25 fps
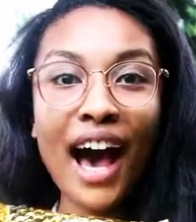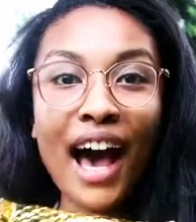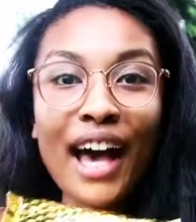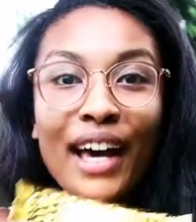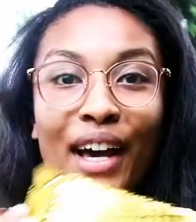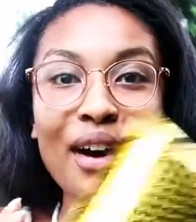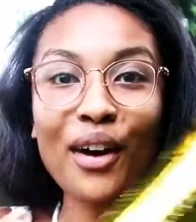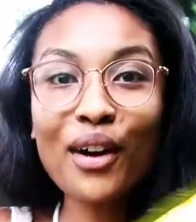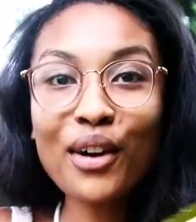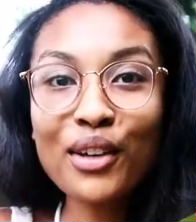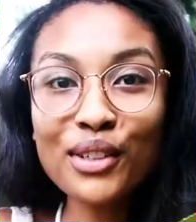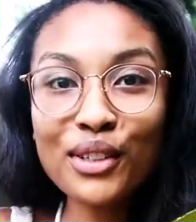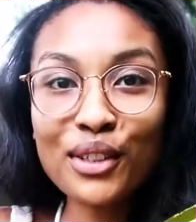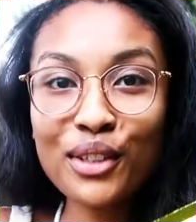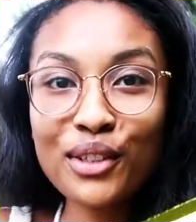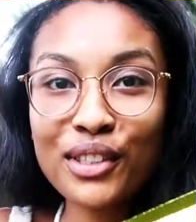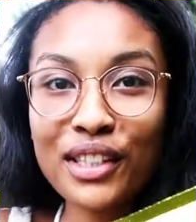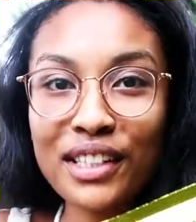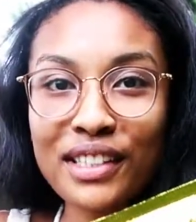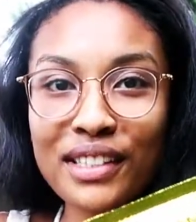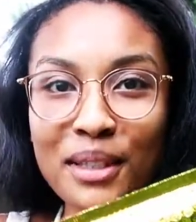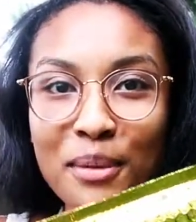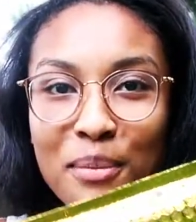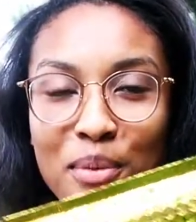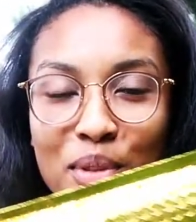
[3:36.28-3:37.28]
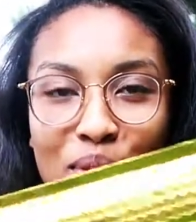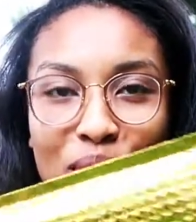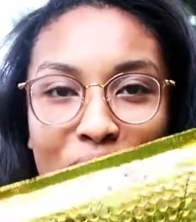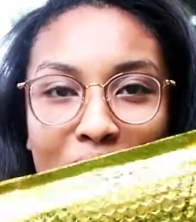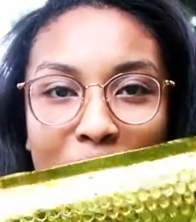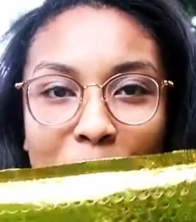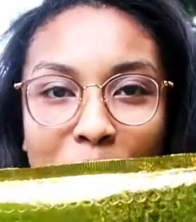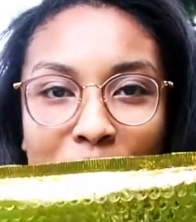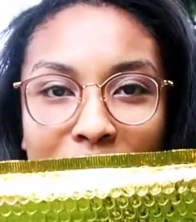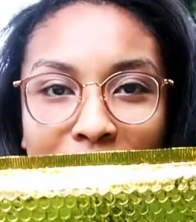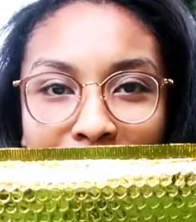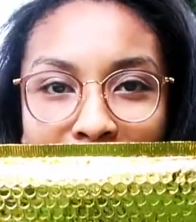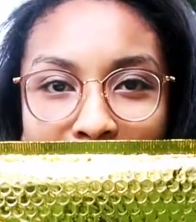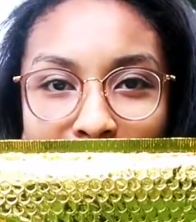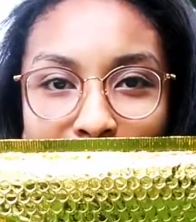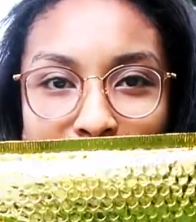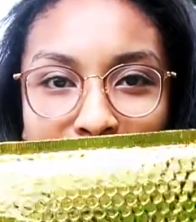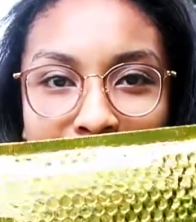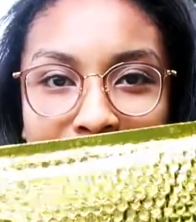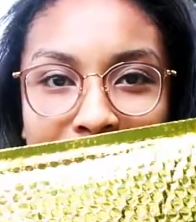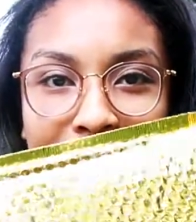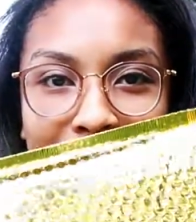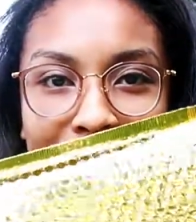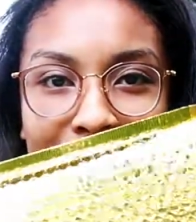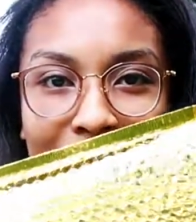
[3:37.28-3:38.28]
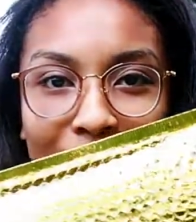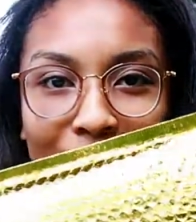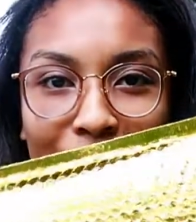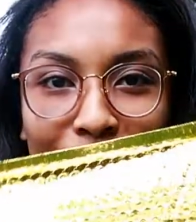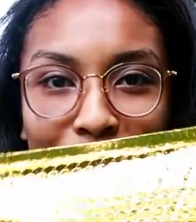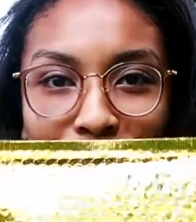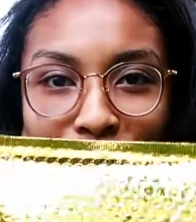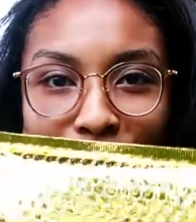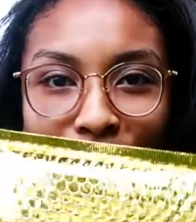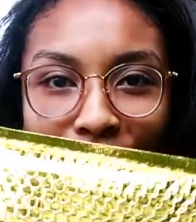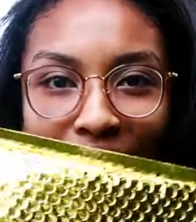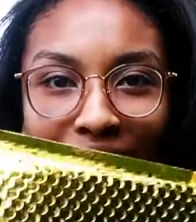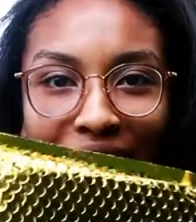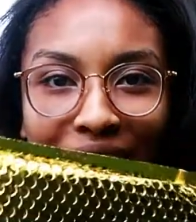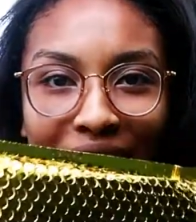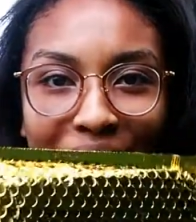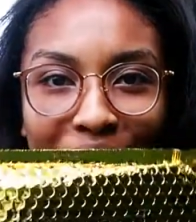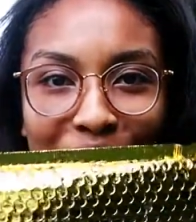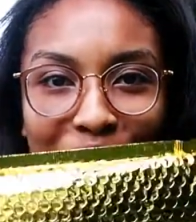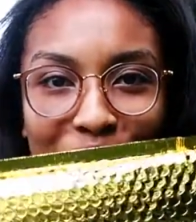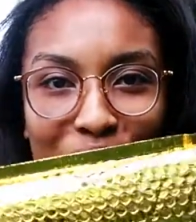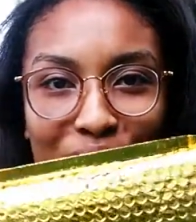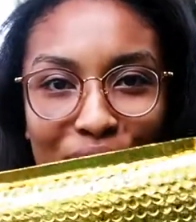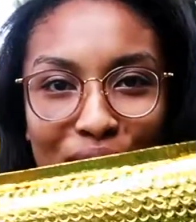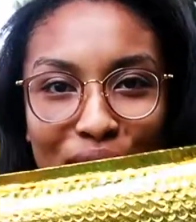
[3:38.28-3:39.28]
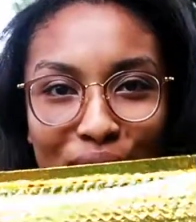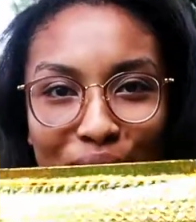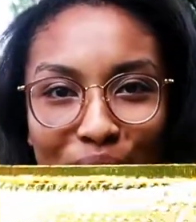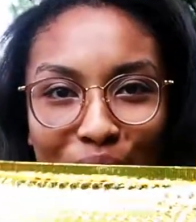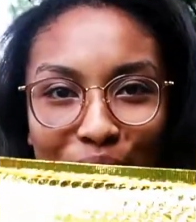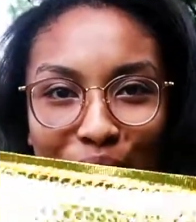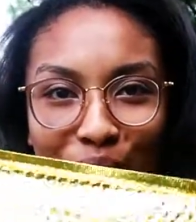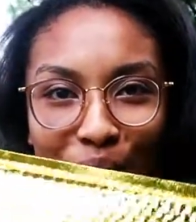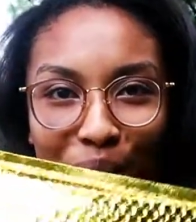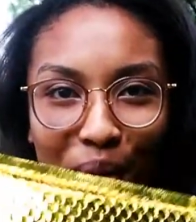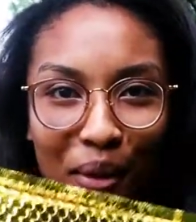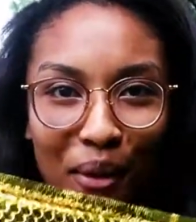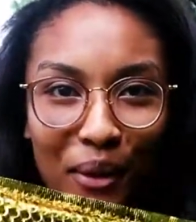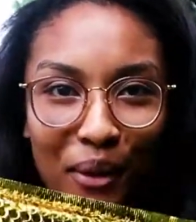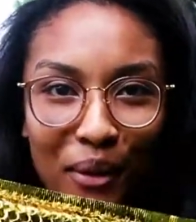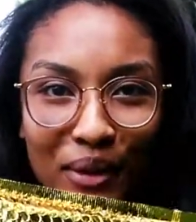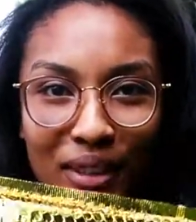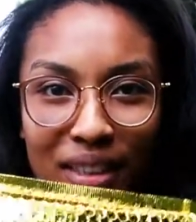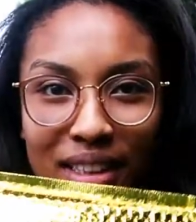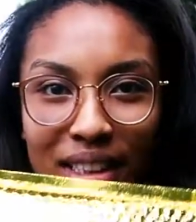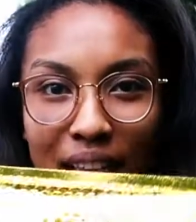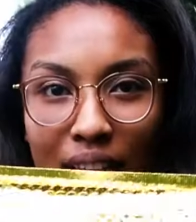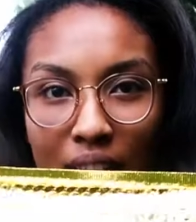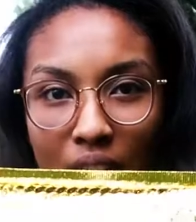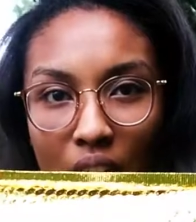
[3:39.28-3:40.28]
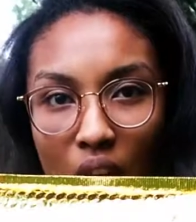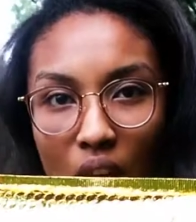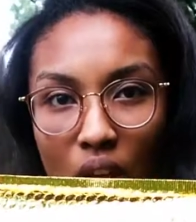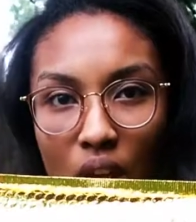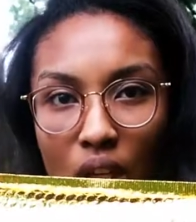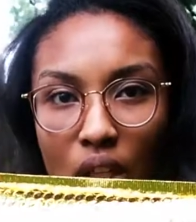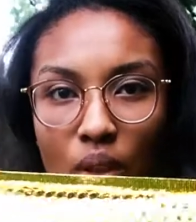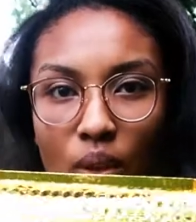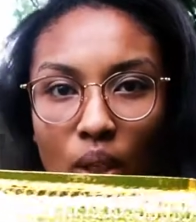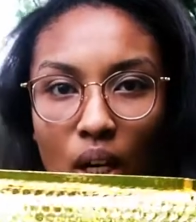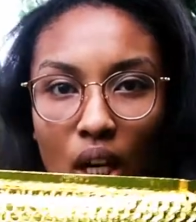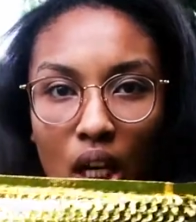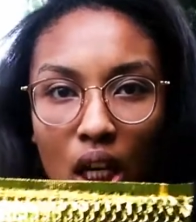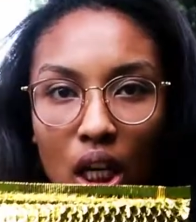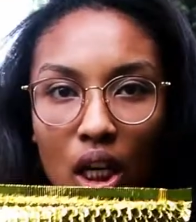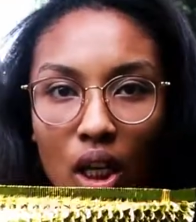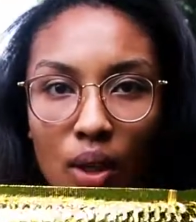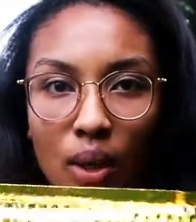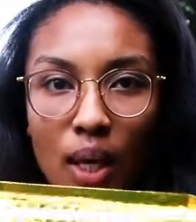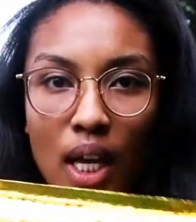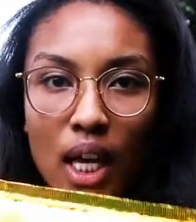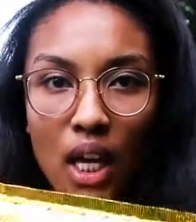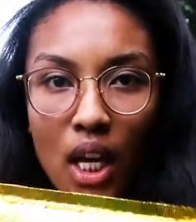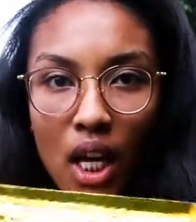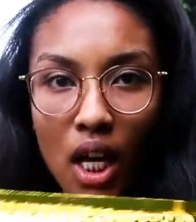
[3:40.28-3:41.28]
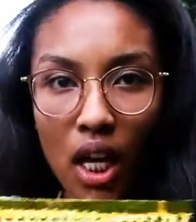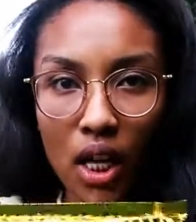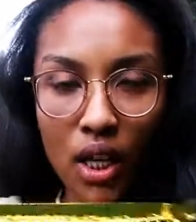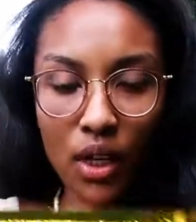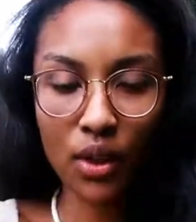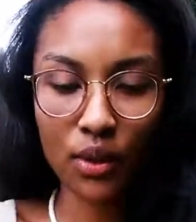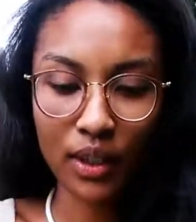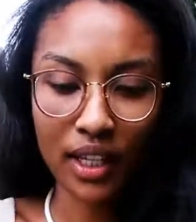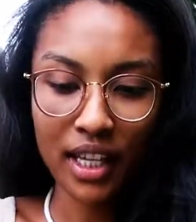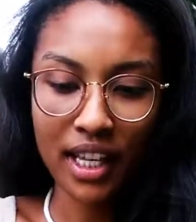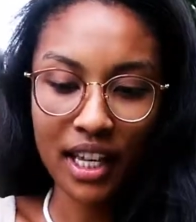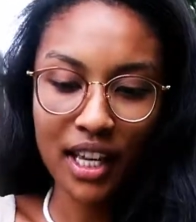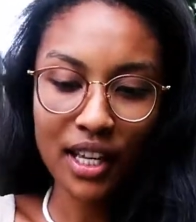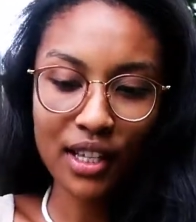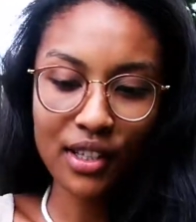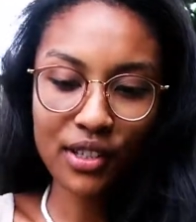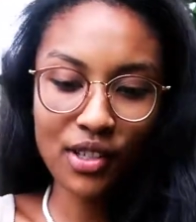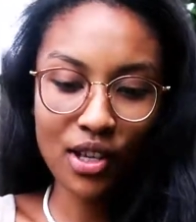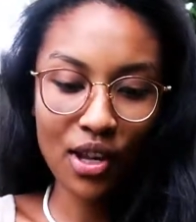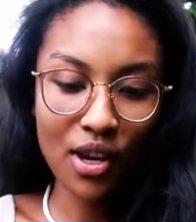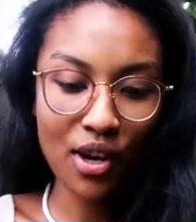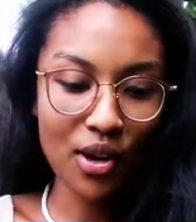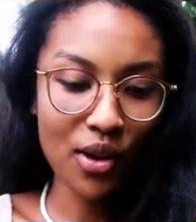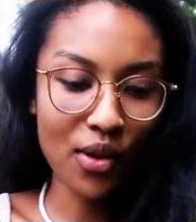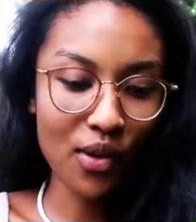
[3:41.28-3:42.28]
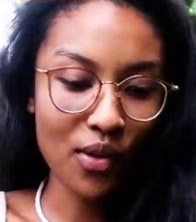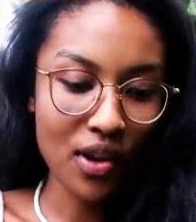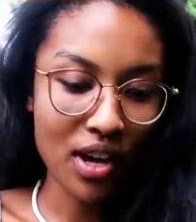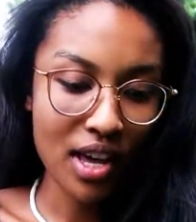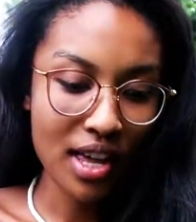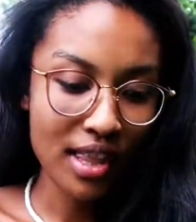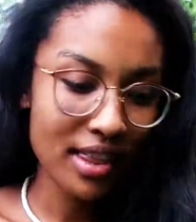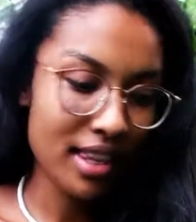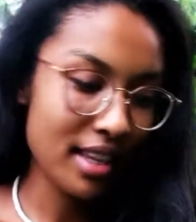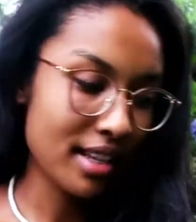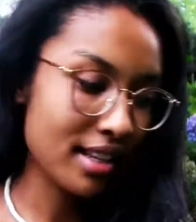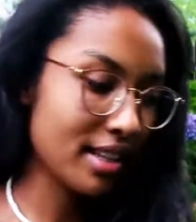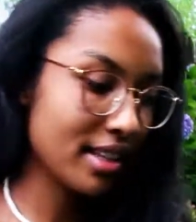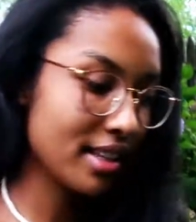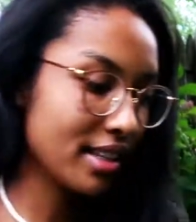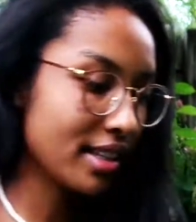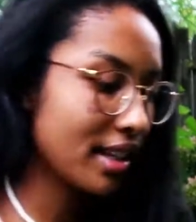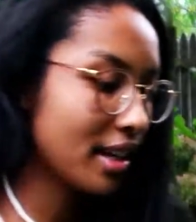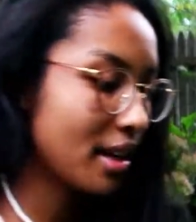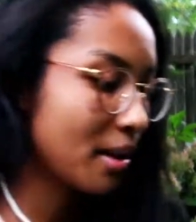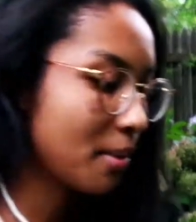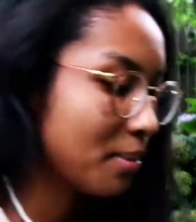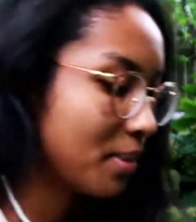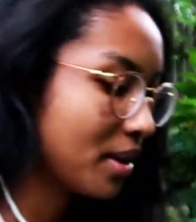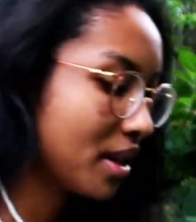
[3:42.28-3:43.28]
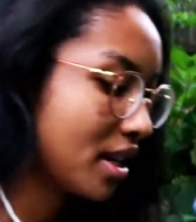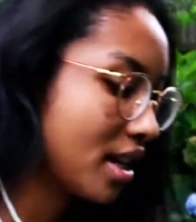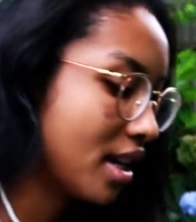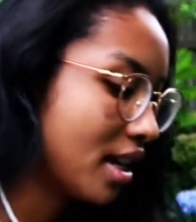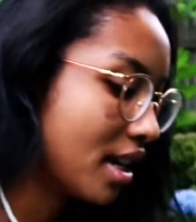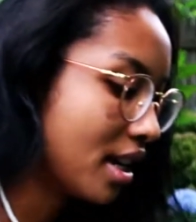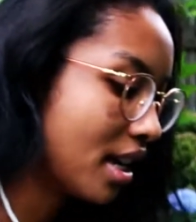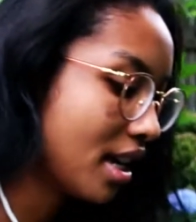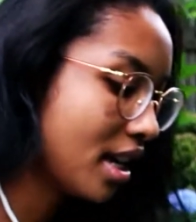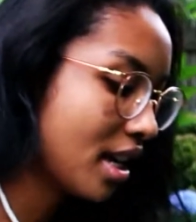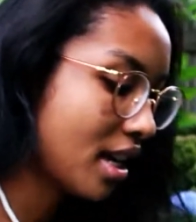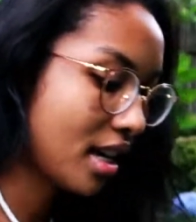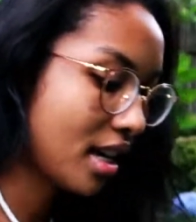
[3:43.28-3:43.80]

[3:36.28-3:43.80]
I also just subscribed to Ipsy. Like, look at how cute. It's like, oh. So this is gonna be